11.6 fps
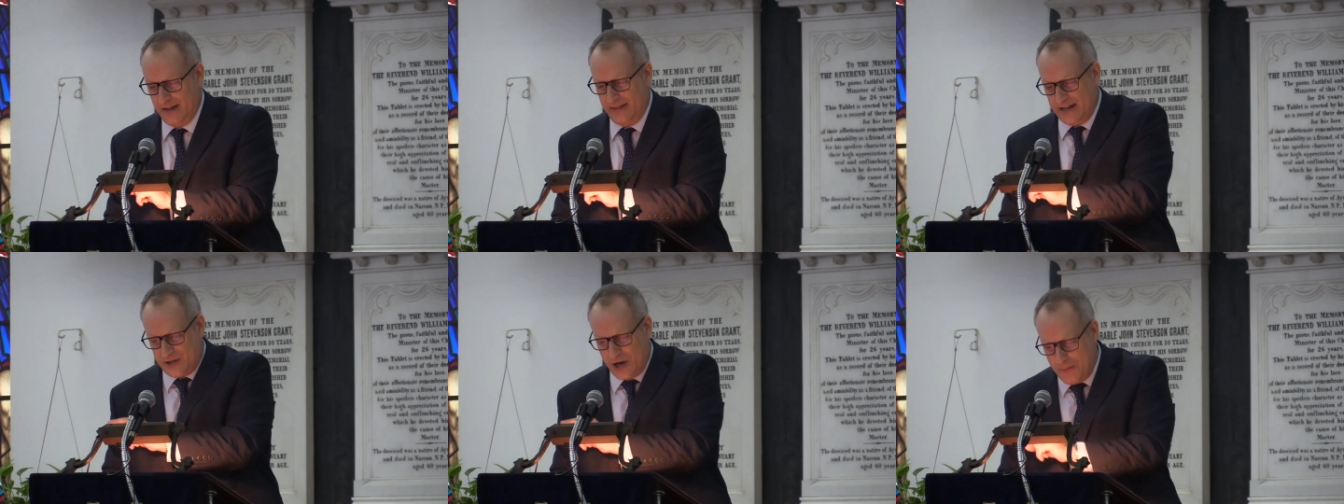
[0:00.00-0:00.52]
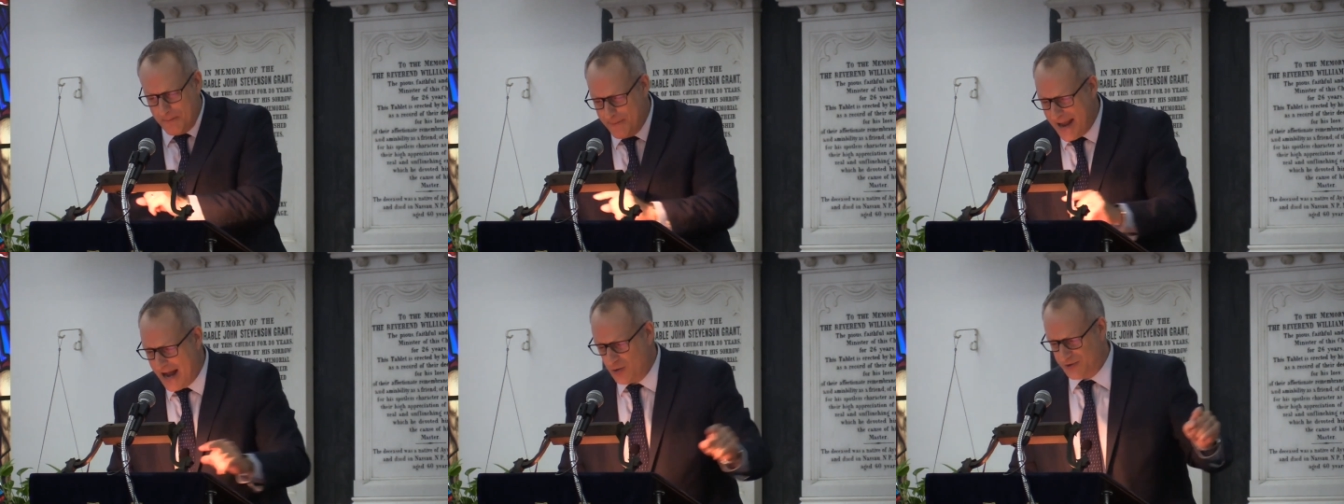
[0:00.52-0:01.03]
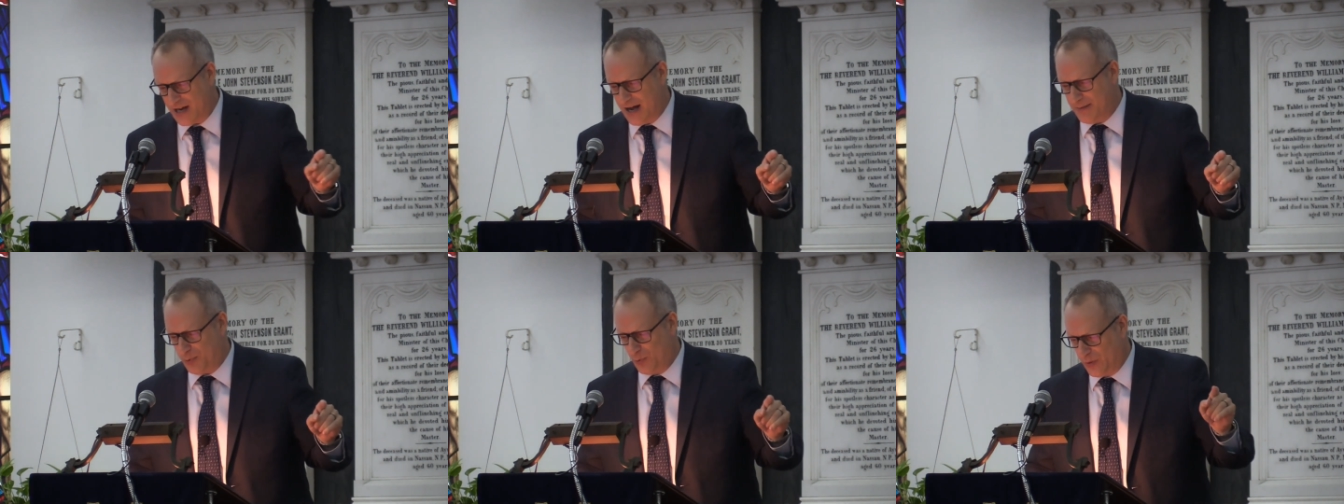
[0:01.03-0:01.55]
They shall mount
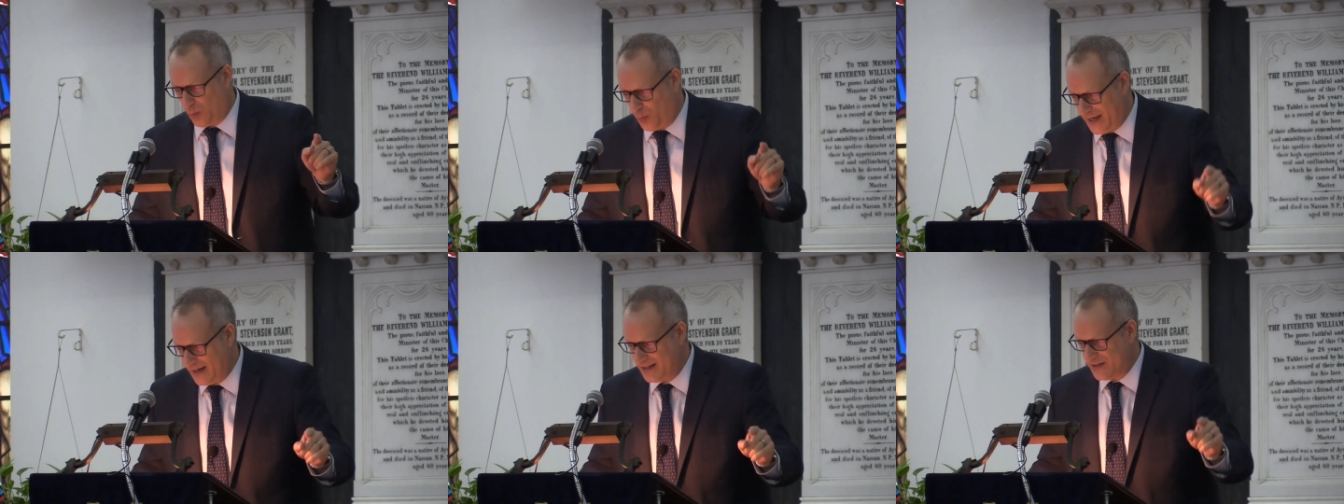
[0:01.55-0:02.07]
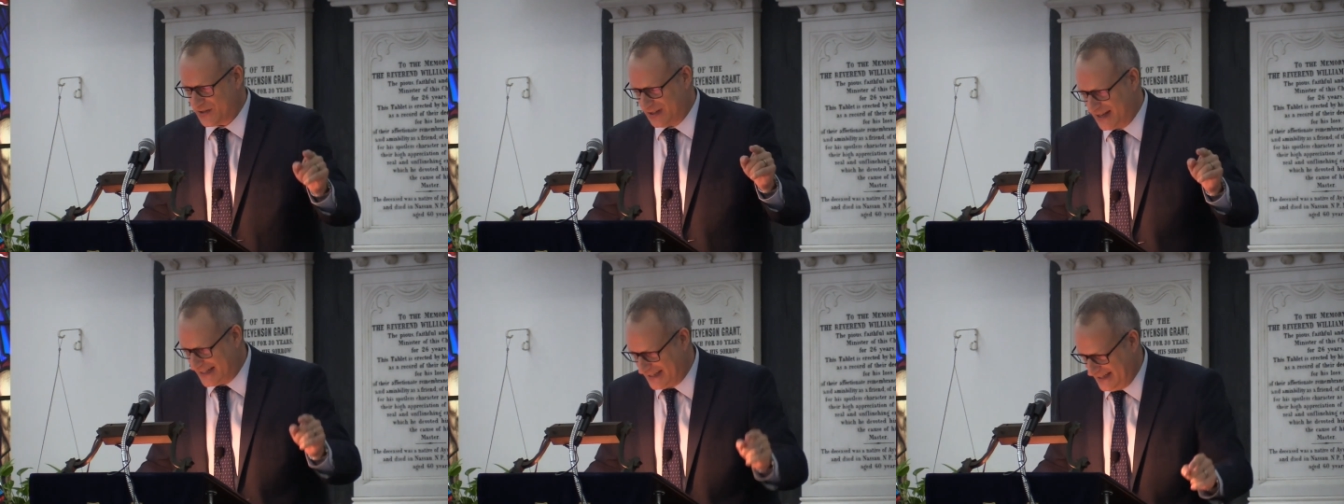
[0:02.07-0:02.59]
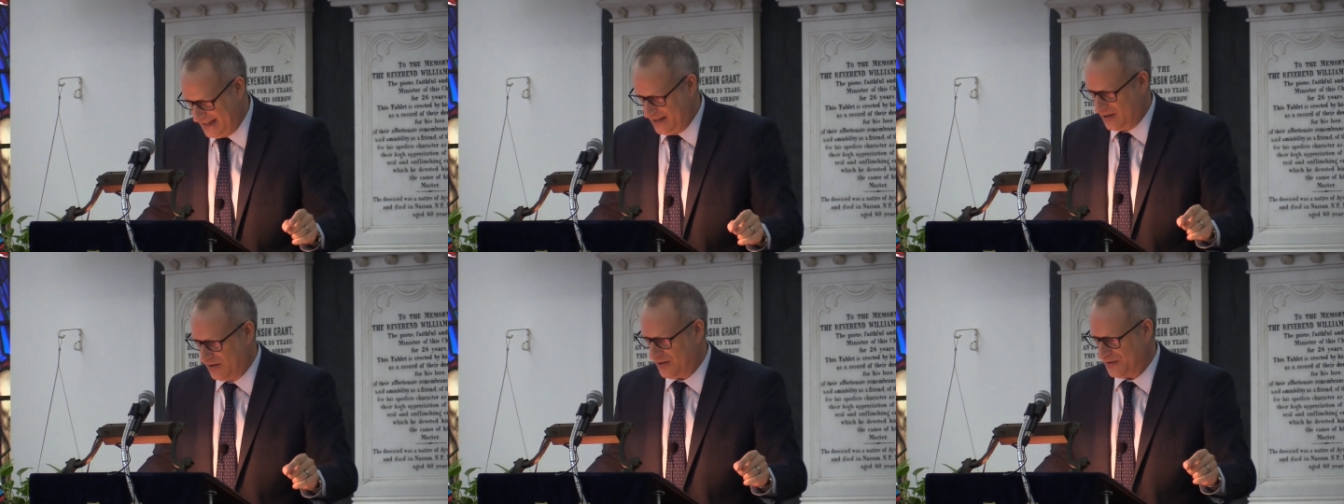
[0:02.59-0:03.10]
up with wings like
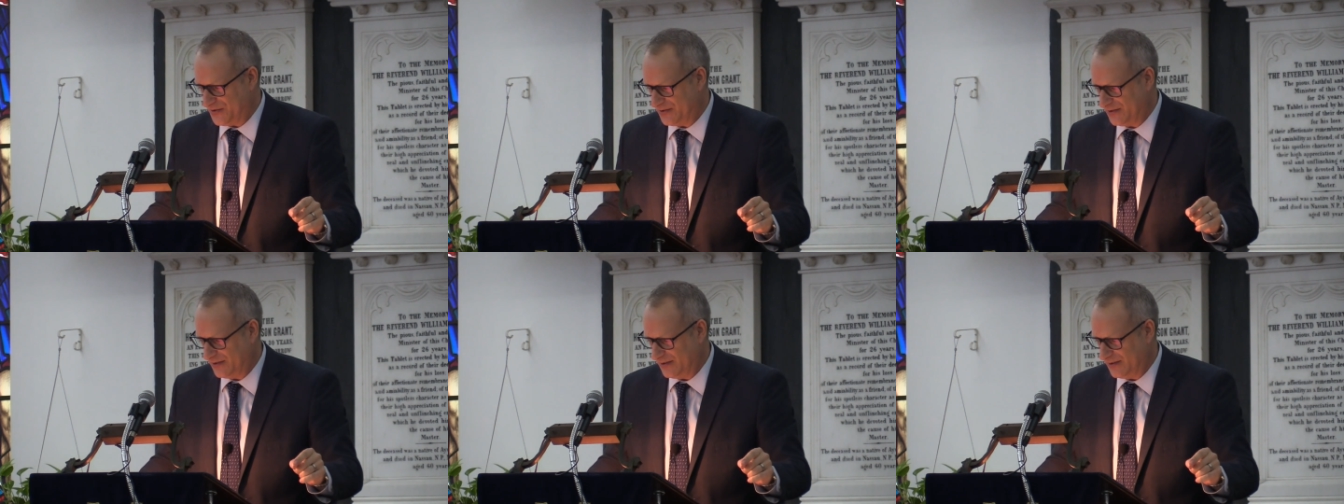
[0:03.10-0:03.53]
eagles.